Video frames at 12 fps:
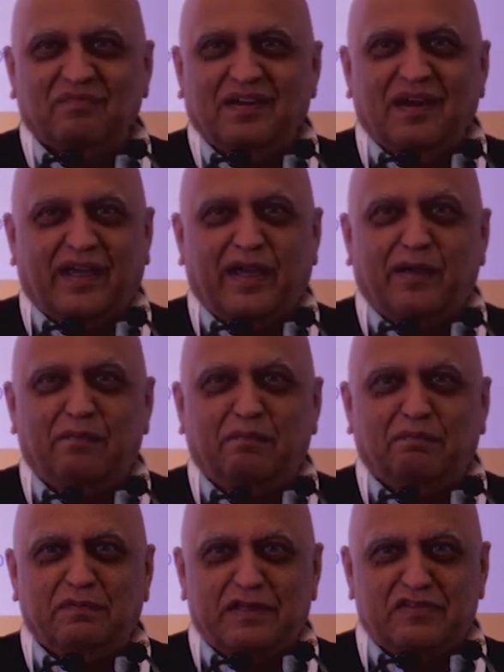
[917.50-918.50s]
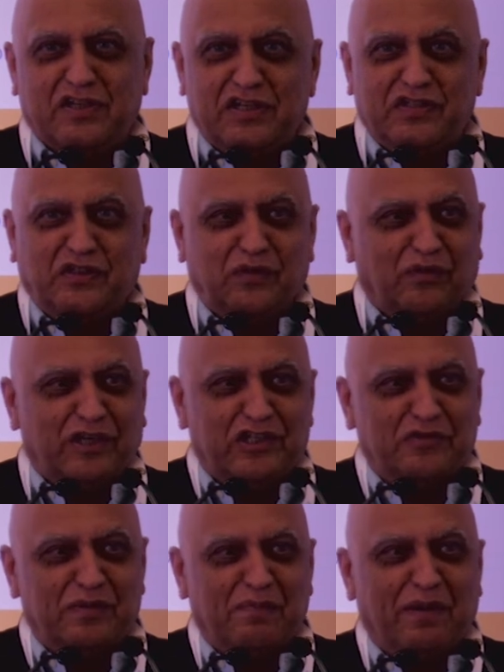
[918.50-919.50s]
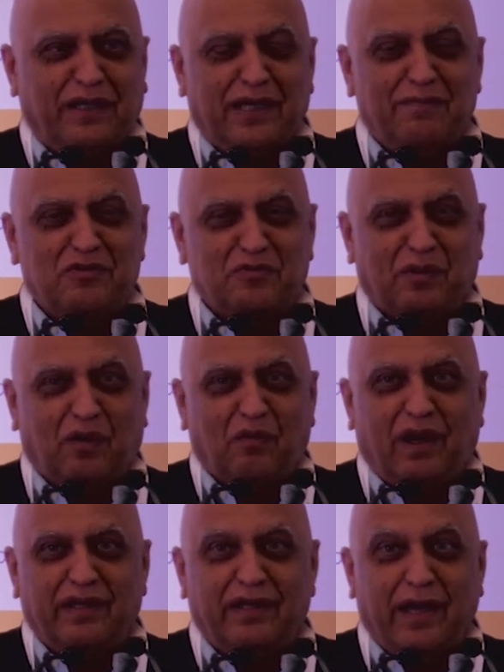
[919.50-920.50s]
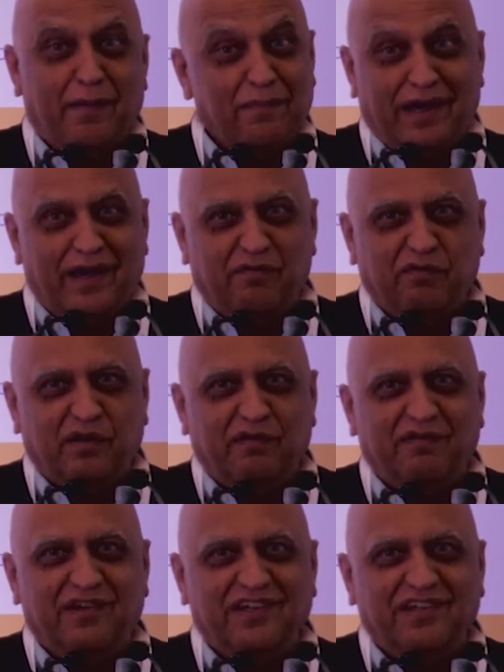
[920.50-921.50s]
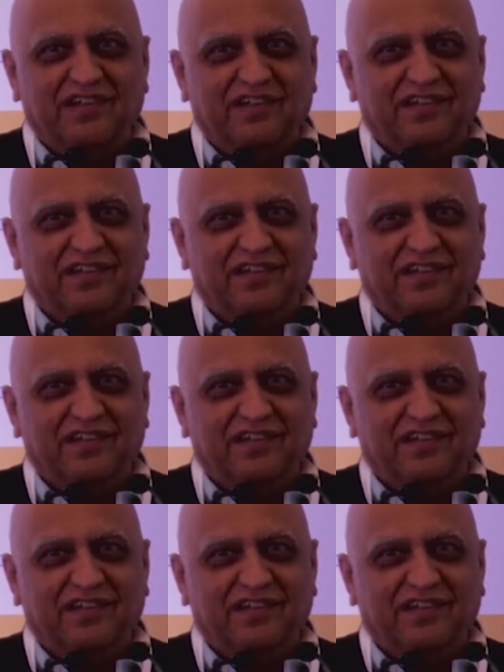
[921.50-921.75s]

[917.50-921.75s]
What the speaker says: Again, it's easy to reach me. My name is Bhagwan. I'm everywhere.